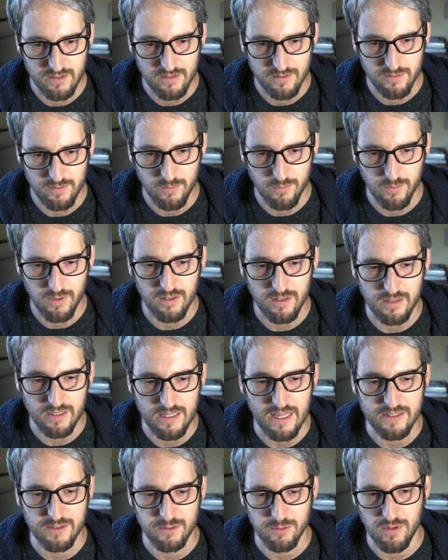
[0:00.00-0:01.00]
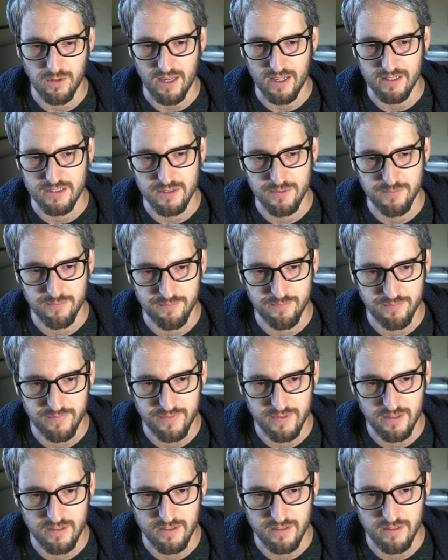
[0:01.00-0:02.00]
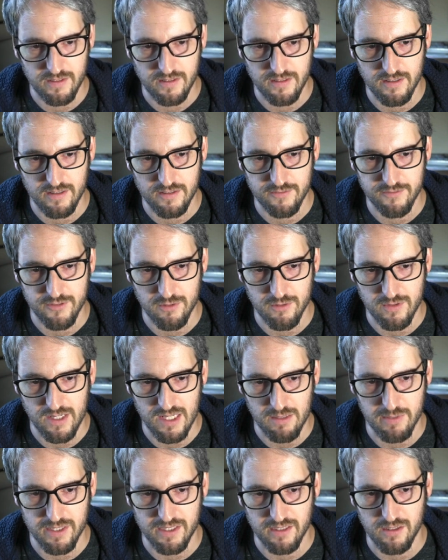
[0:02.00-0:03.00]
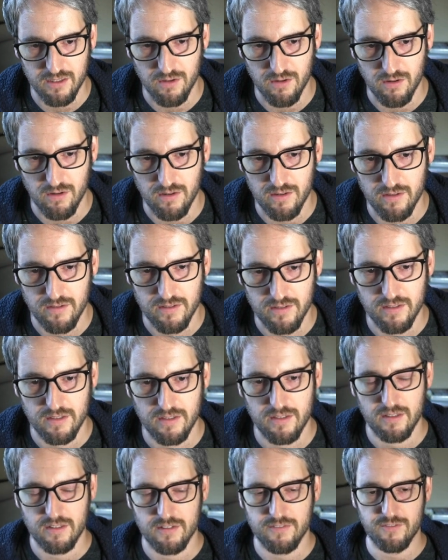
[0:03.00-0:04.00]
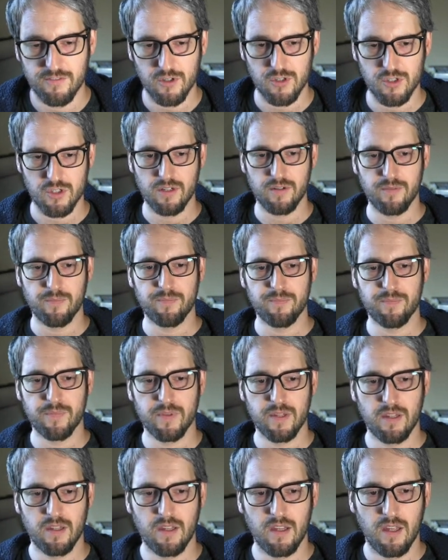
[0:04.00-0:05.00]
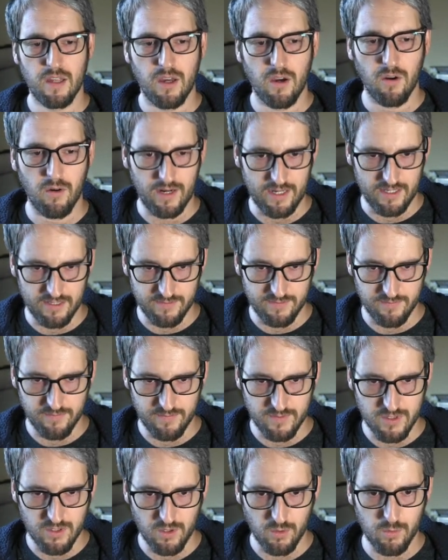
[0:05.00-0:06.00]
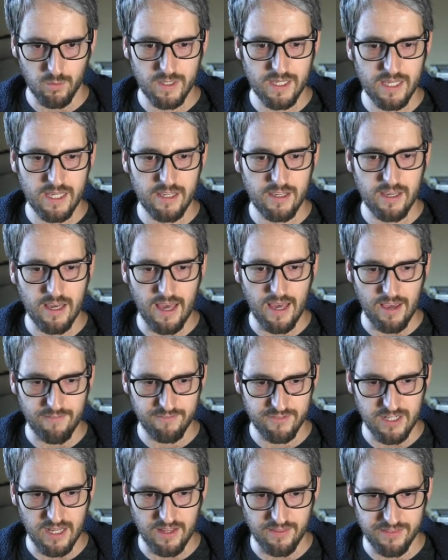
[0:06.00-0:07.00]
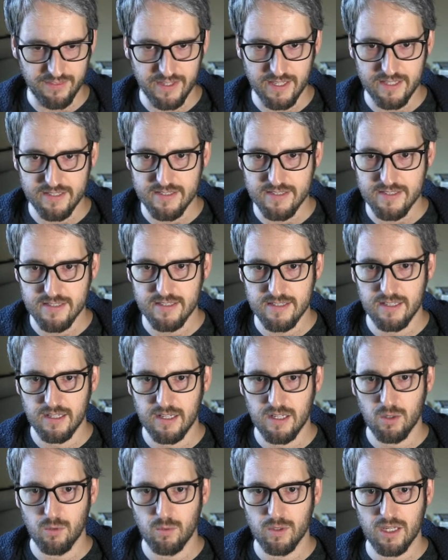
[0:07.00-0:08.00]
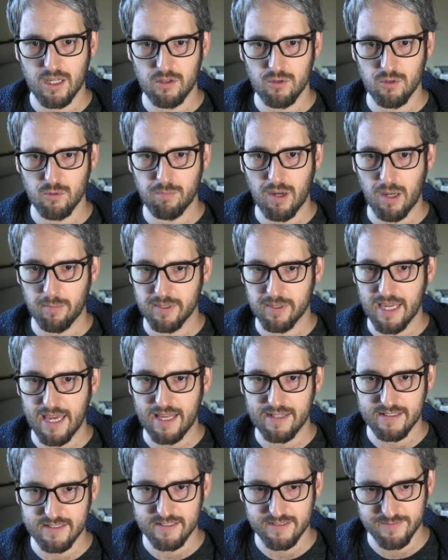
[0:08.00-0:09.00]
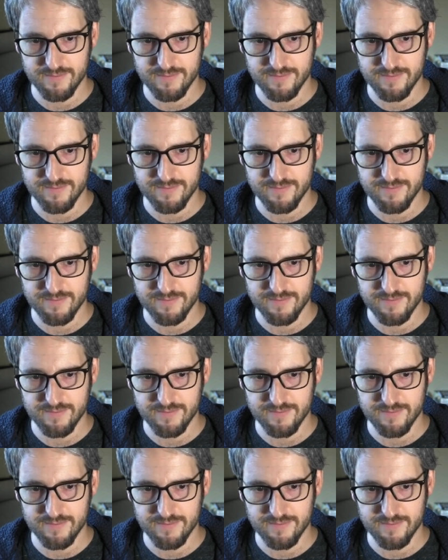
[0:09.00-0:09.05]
we'll get to that if you're naming your version. All right, so we have done this. We can do pub get.